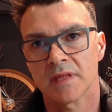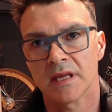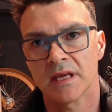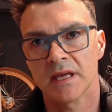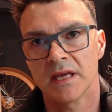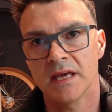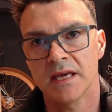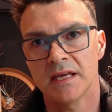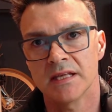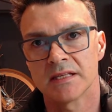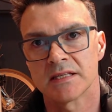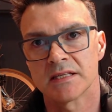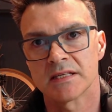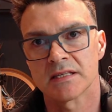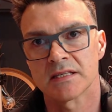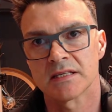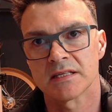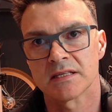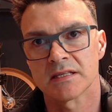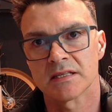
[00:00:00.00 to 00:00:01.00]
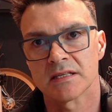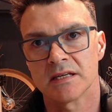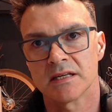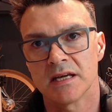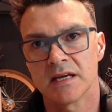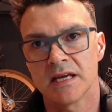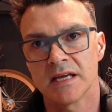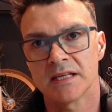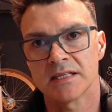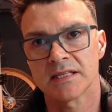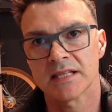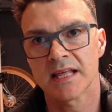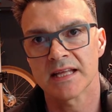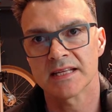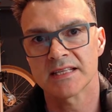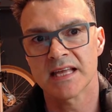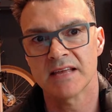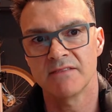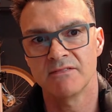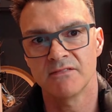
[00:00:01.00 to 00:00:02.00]
it's like
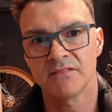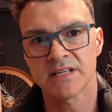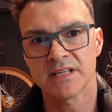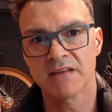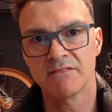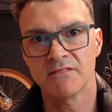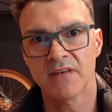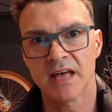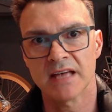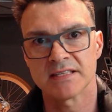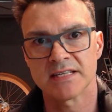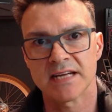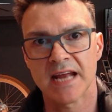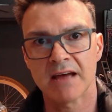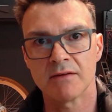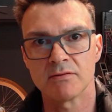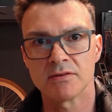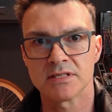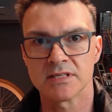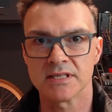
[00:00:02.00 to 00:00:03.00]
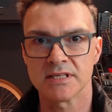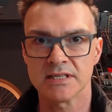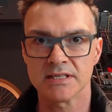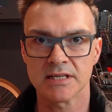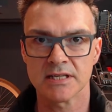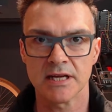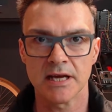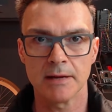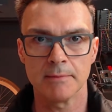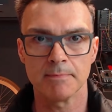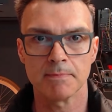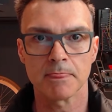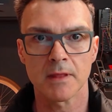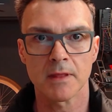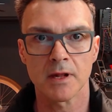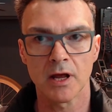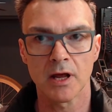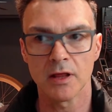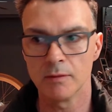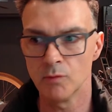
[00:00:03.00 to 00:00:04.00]
10,000 hours, isn't it?
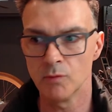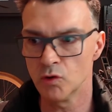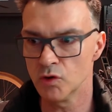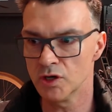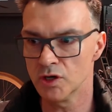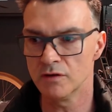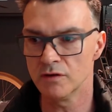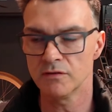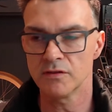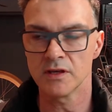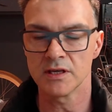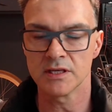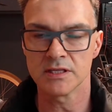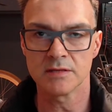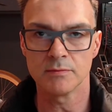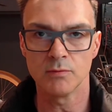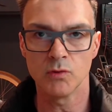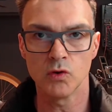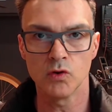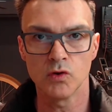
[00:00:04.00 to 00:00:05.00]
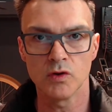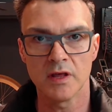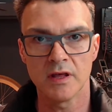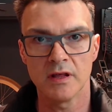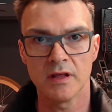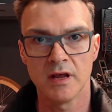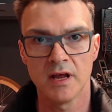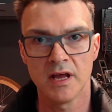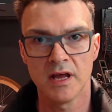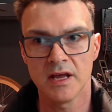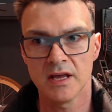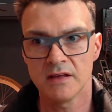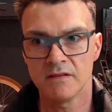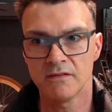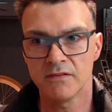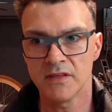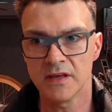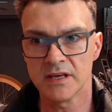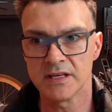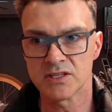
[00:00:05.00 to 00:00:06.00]
Like the more you do things, the more that
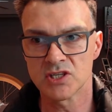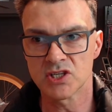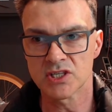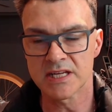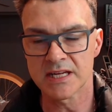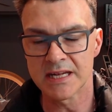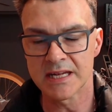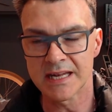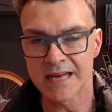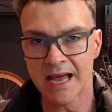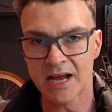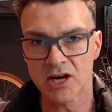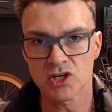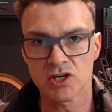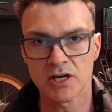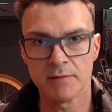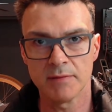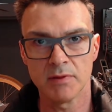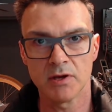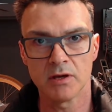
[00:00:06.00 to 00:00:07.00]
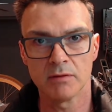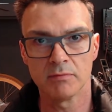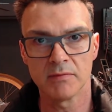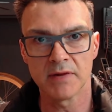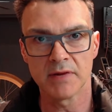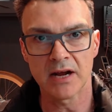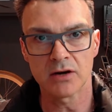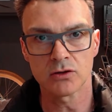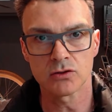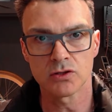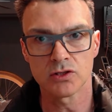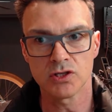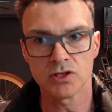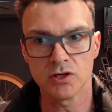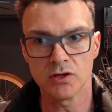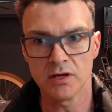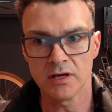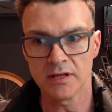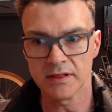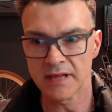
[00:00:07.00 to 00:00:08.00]
things just naturally become natural to
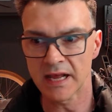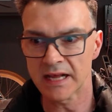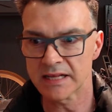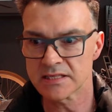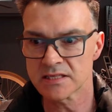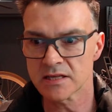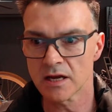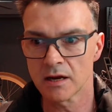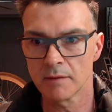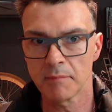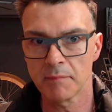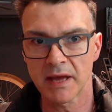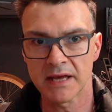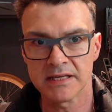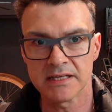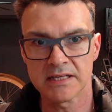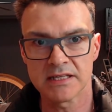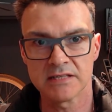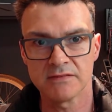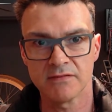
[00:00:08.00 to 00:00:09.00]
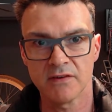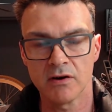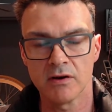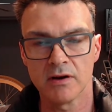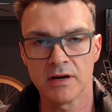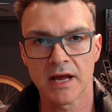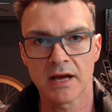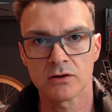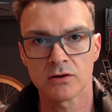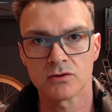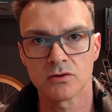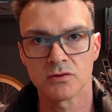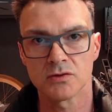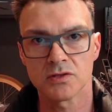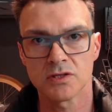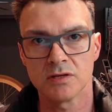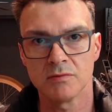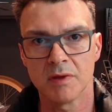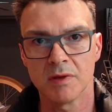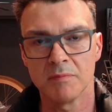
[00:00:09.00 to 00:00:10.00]
you. And that style of painting is very natural
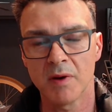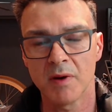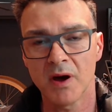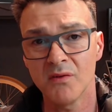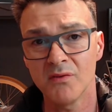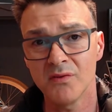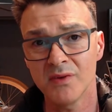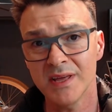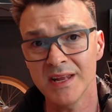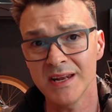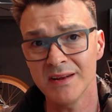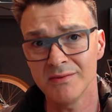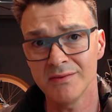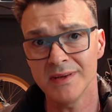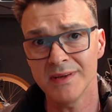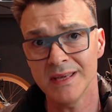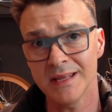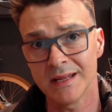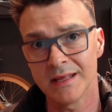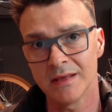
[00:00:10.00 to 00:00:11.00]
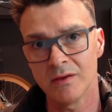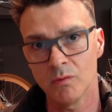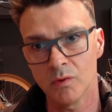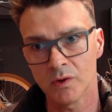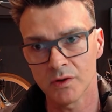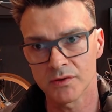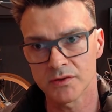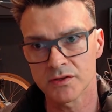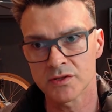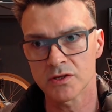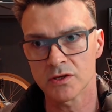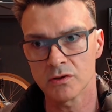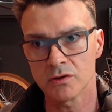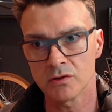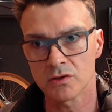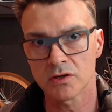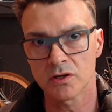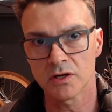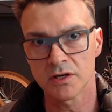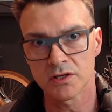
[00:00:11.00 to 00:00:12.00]
to me. But I really, really want to
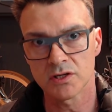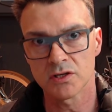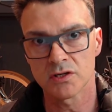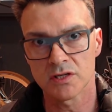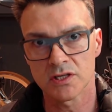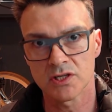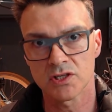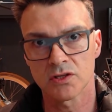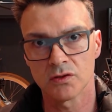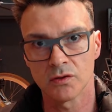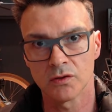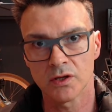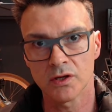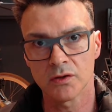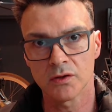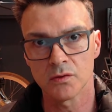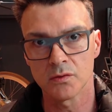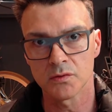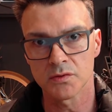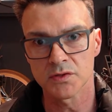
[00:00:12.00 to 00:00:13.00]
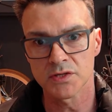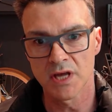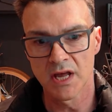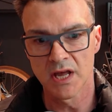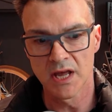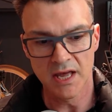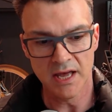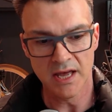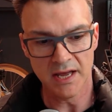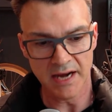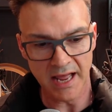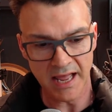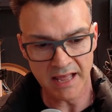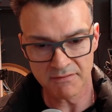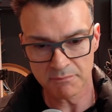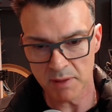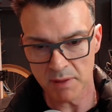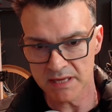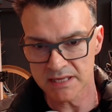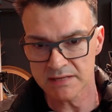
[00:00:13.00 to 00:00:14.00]
try traditional oils. And I
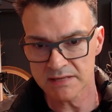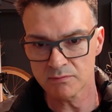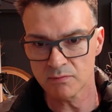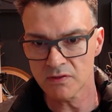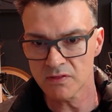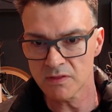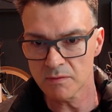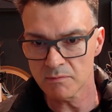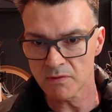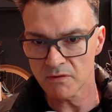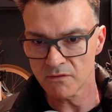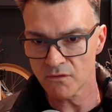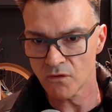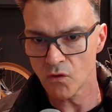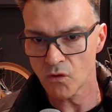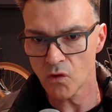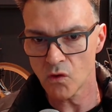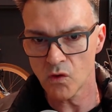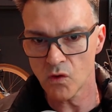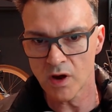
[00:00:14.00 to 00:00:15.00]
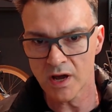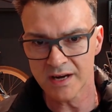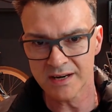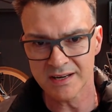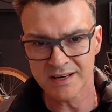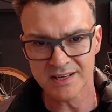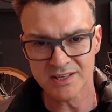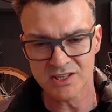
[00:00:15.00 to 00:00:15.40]
have painted with them before, and